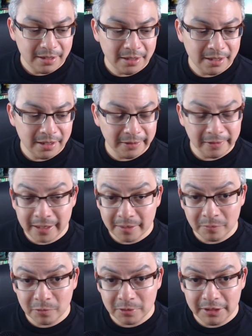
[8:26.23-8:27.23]
a
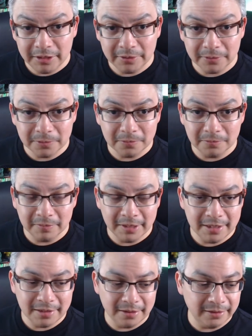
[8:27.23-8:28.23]
lot more lethal,
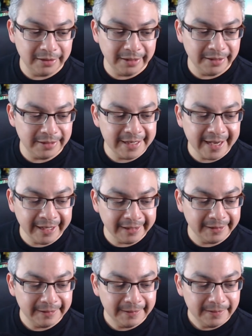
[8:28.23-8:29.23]
can attack